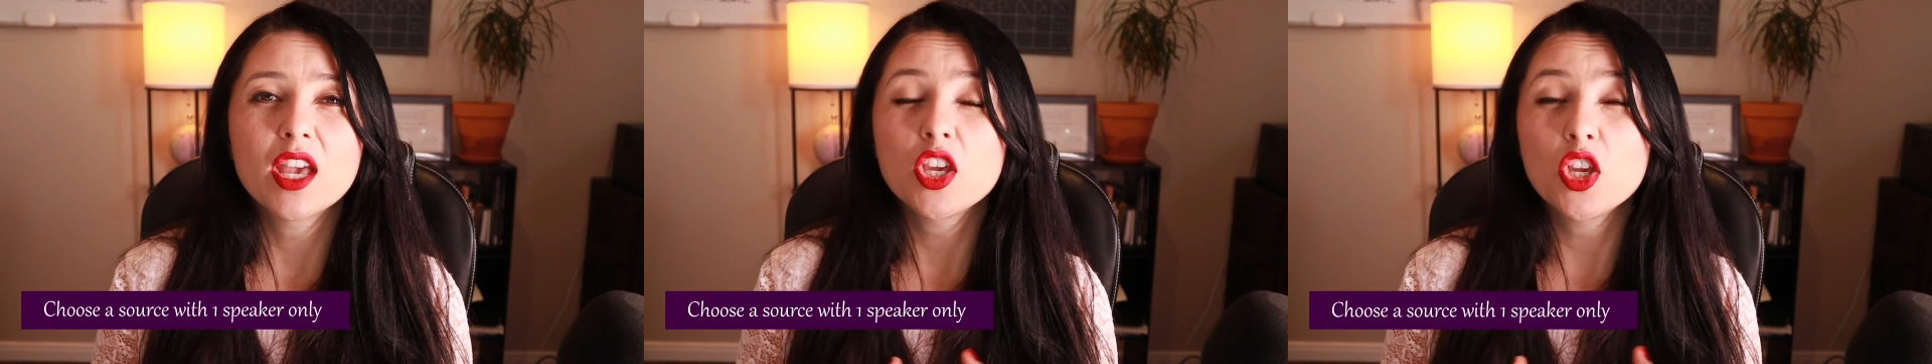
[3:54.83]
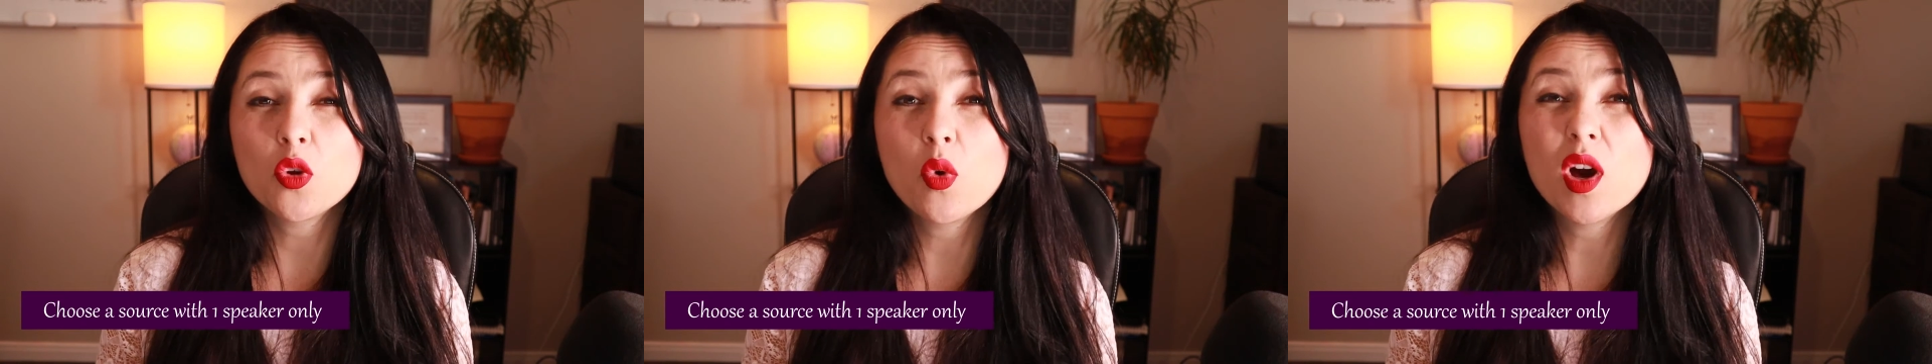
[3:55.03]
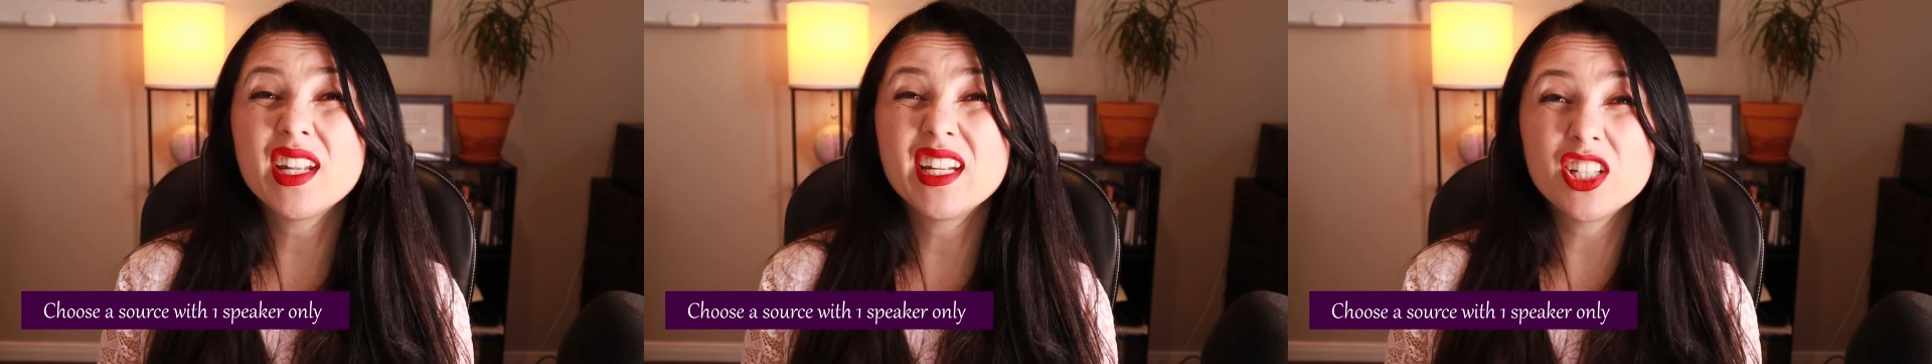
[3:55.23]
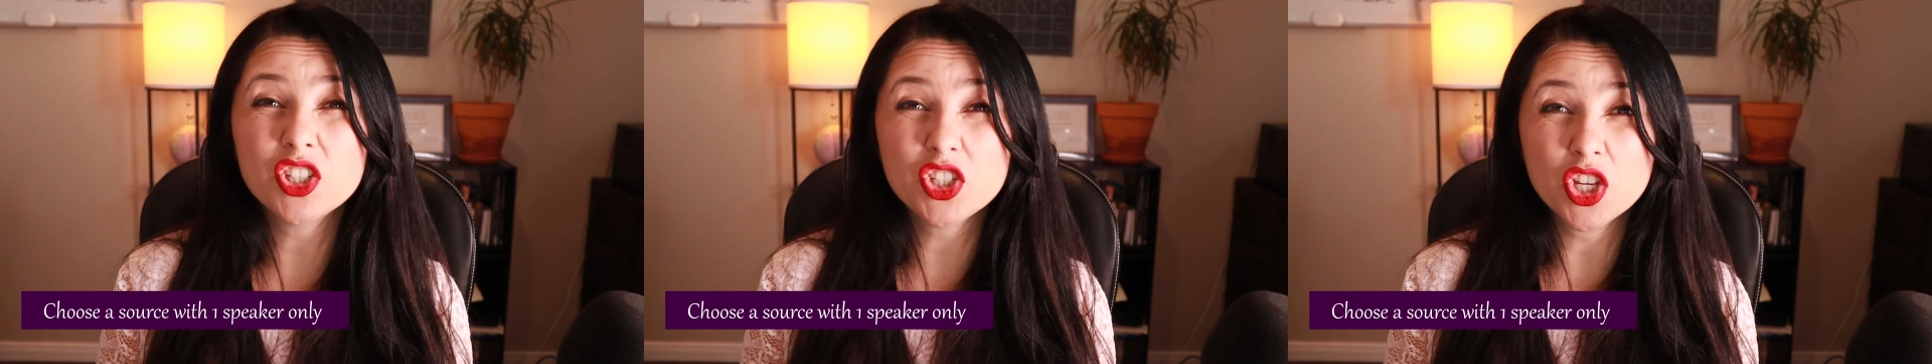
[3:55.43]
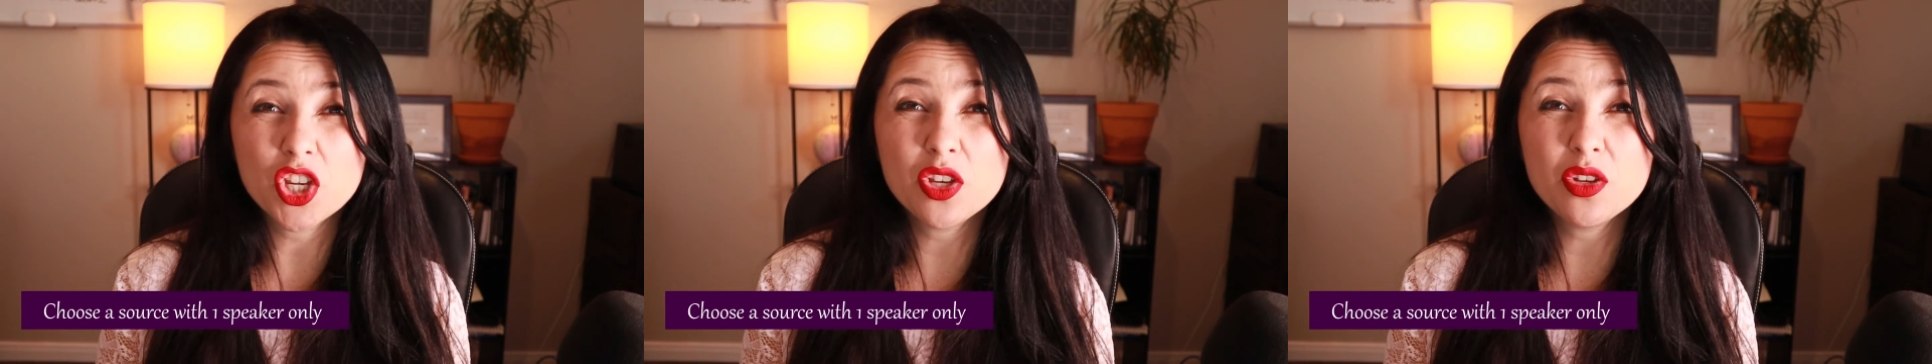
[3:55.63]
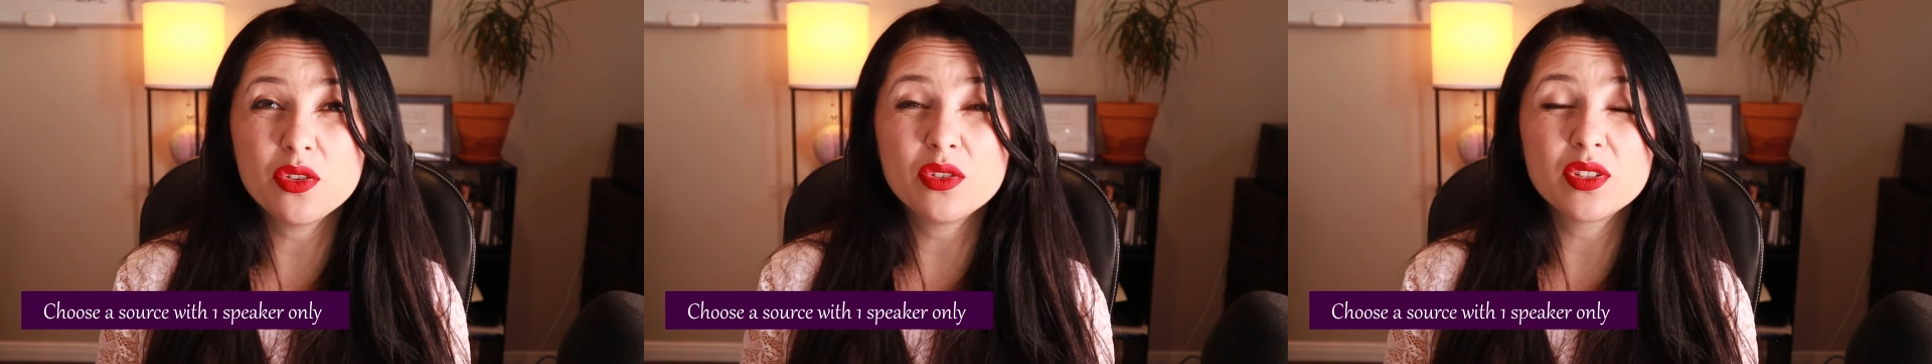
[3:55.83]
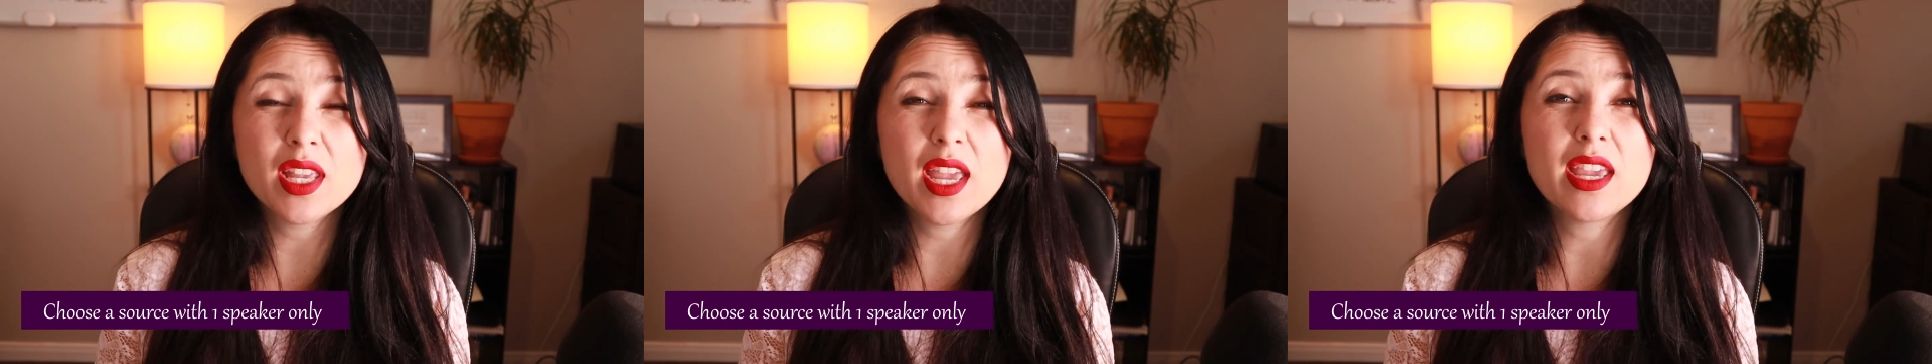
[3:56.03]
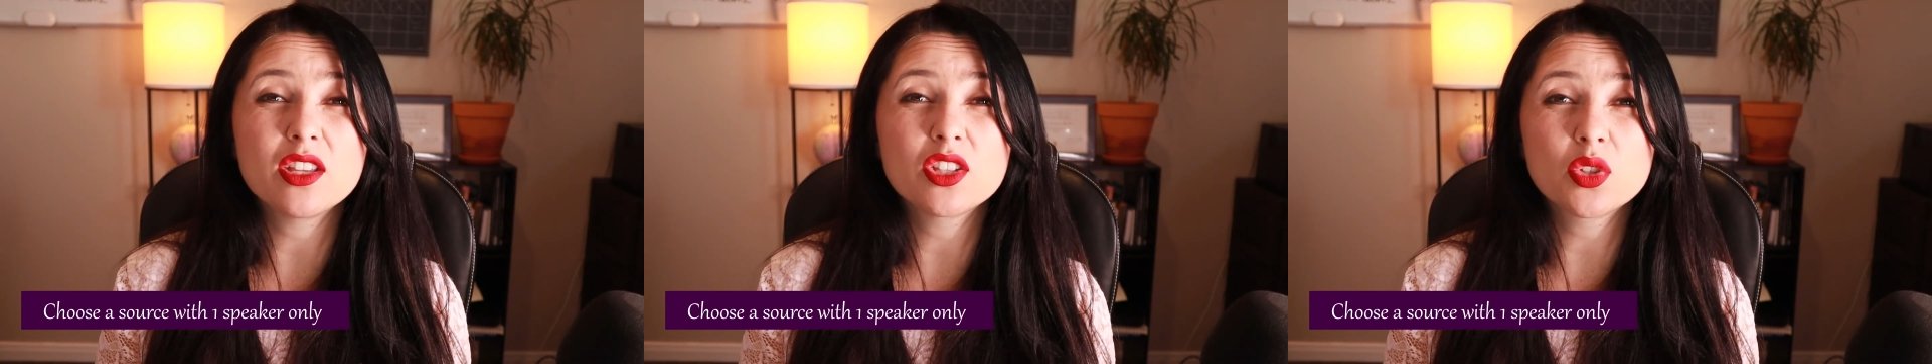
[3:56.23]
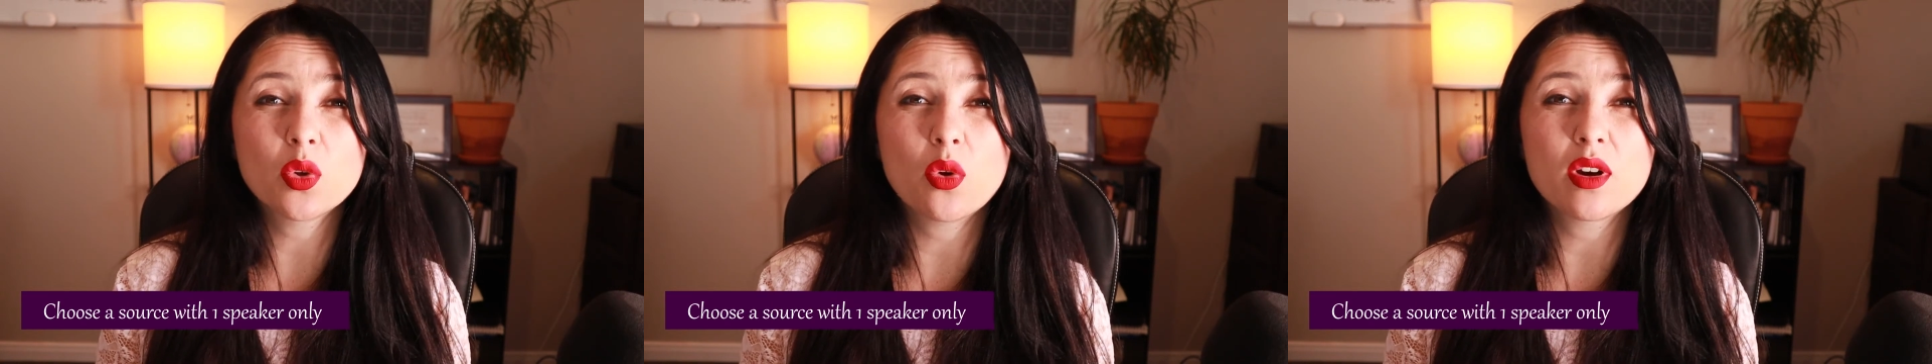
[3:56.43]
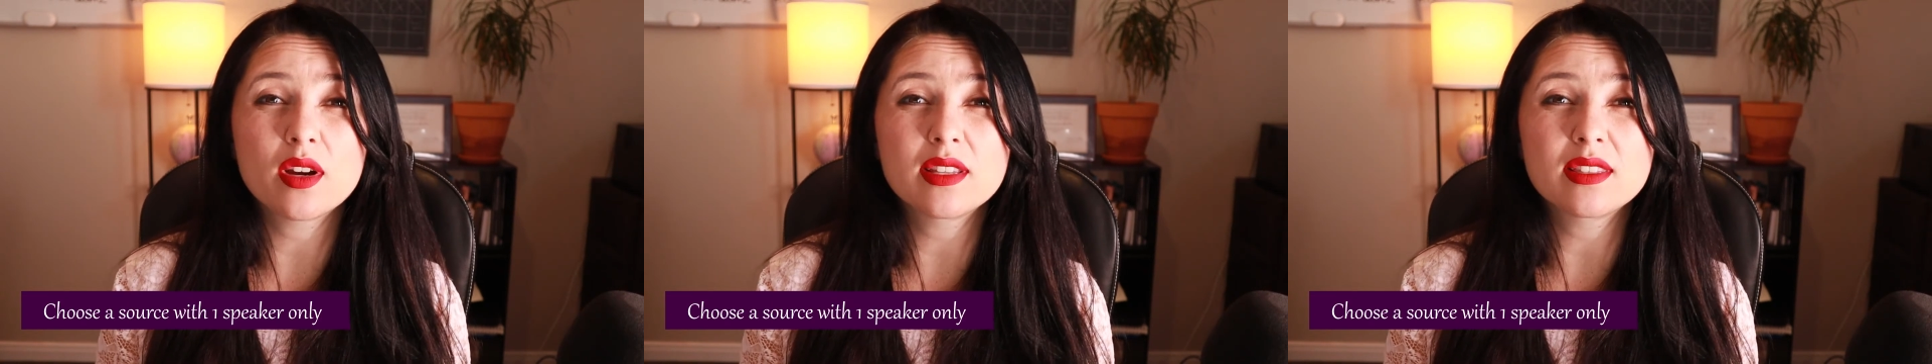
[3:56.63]
You want to choose a
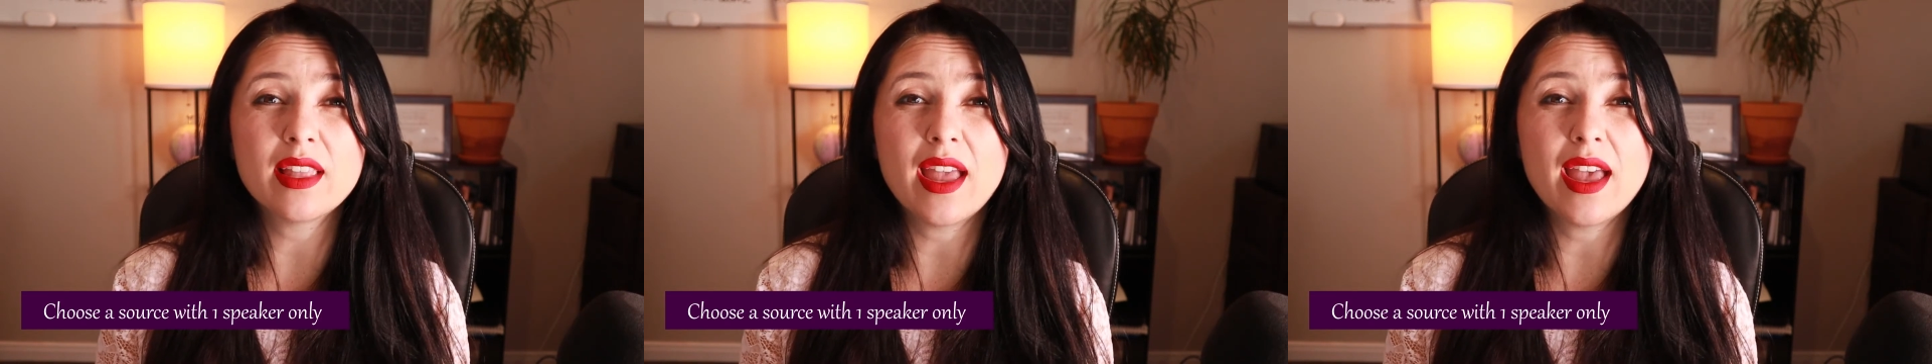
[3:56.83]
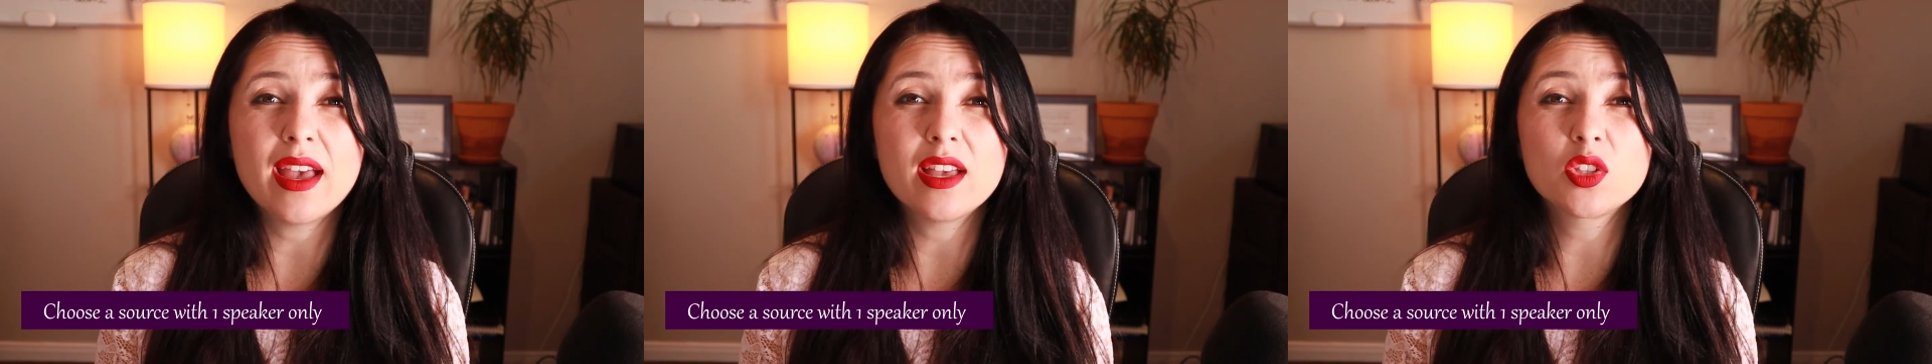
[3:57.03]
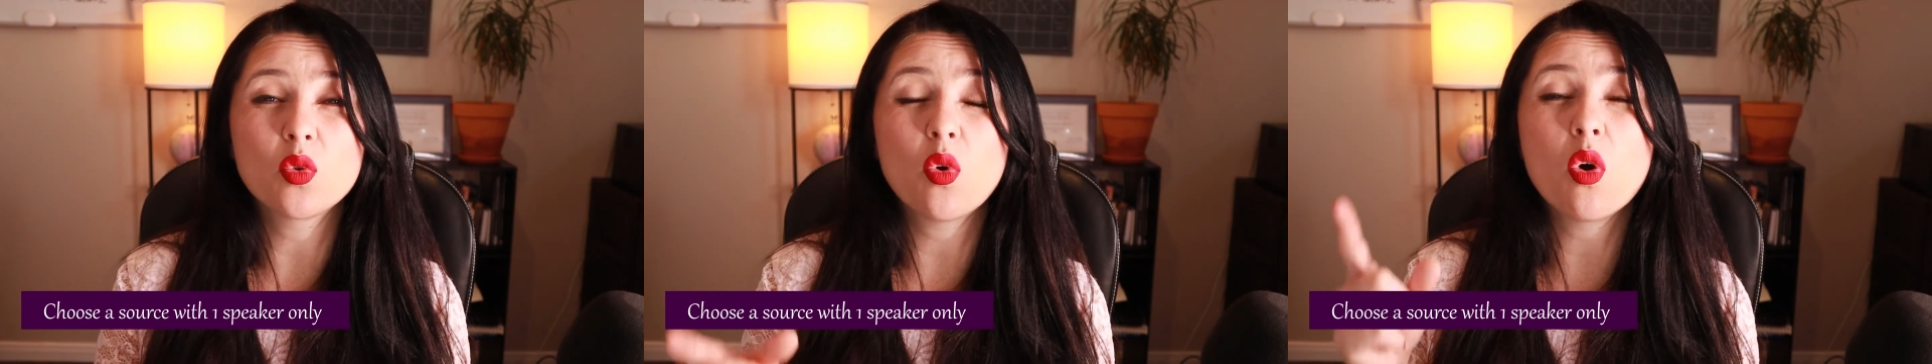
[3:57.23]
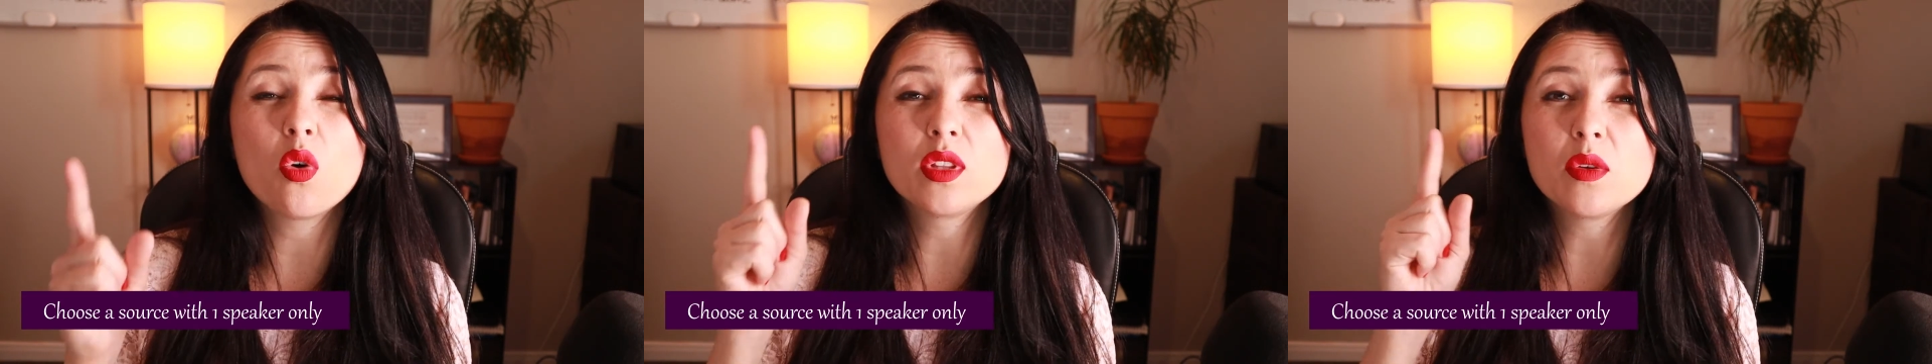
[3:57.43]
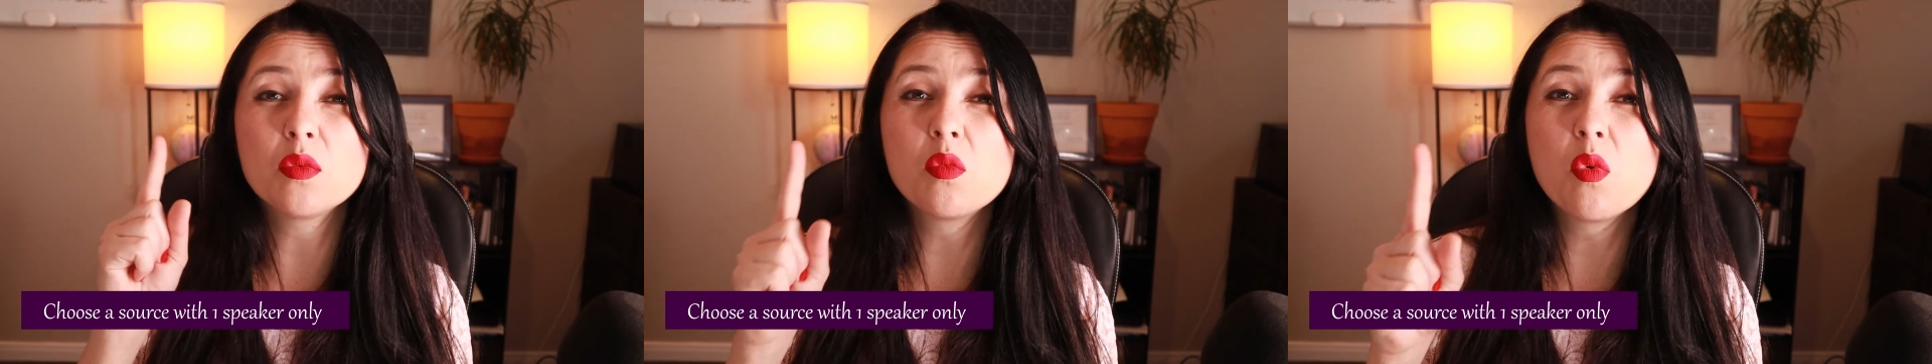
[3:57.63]
source that has only